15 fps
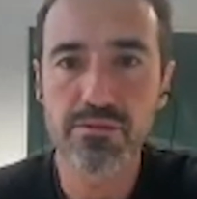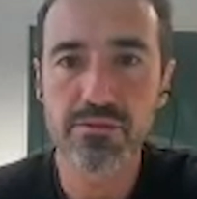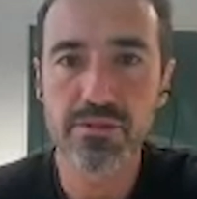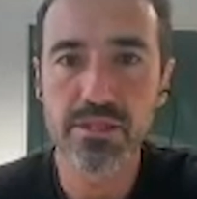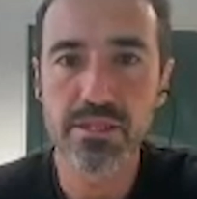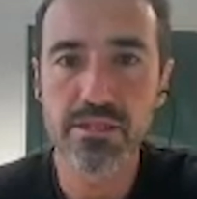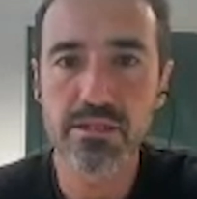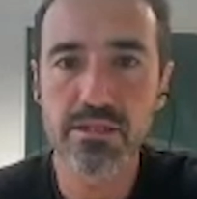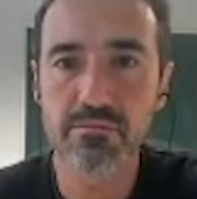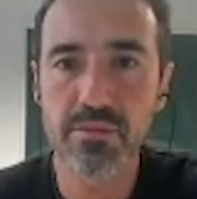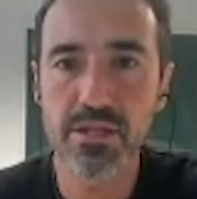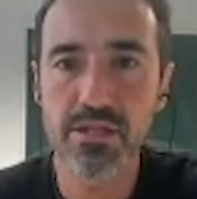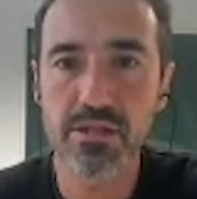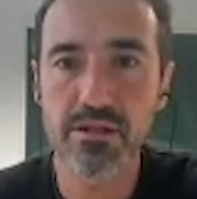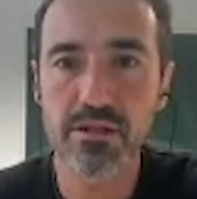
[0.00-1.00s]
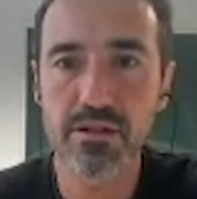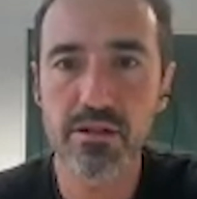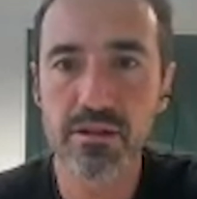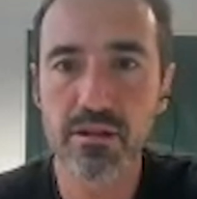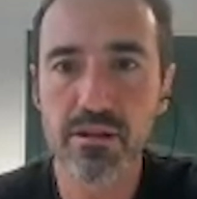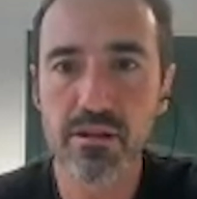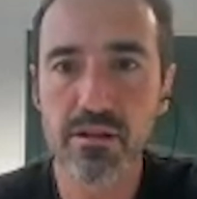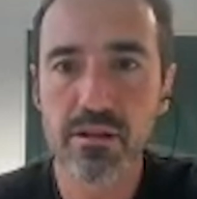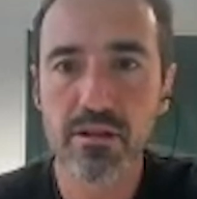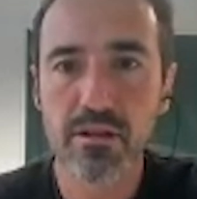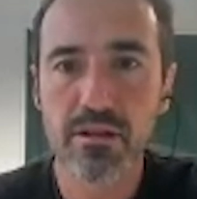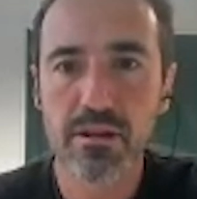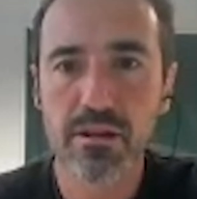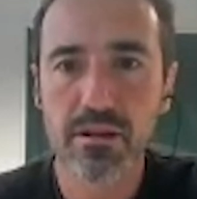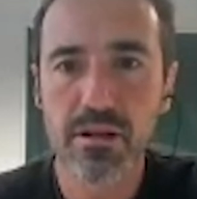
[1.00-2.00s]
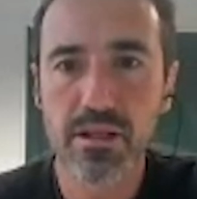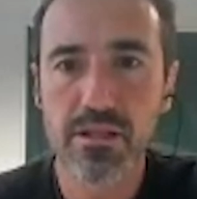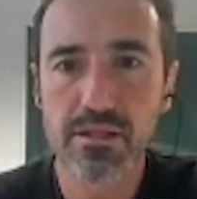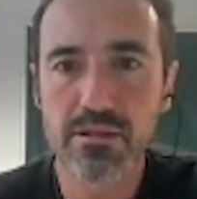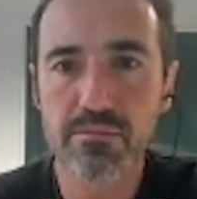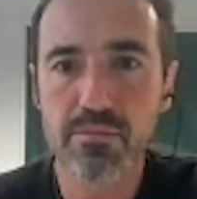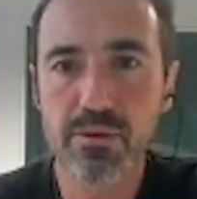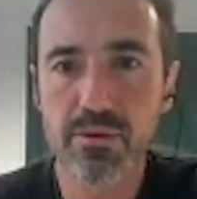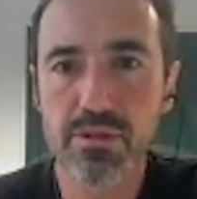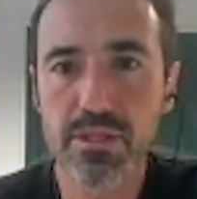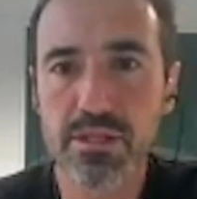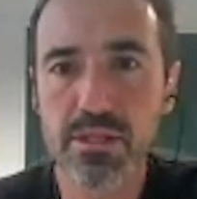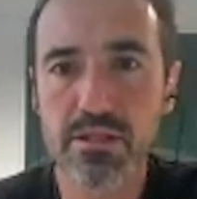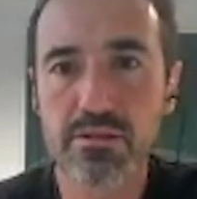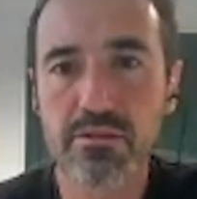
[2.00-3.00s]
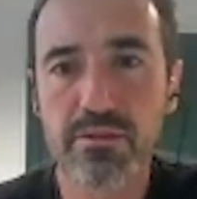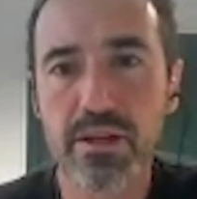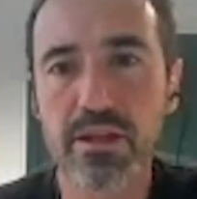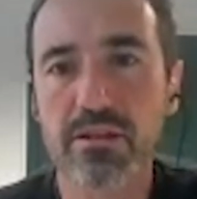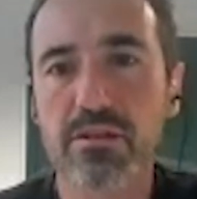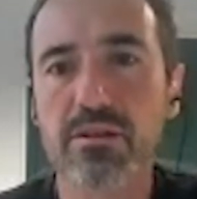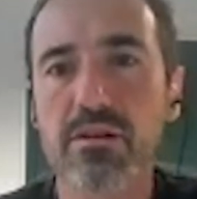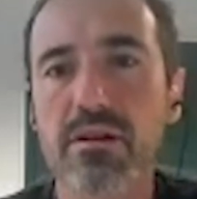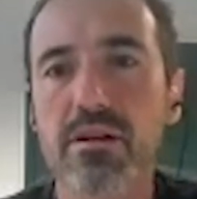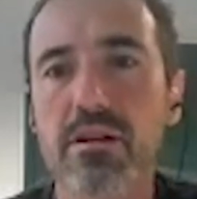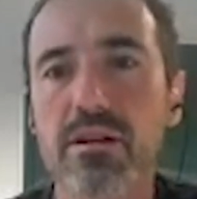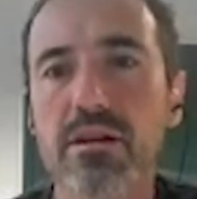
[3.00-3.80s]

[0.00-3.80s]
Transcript: this measure. Let's point it at a vector.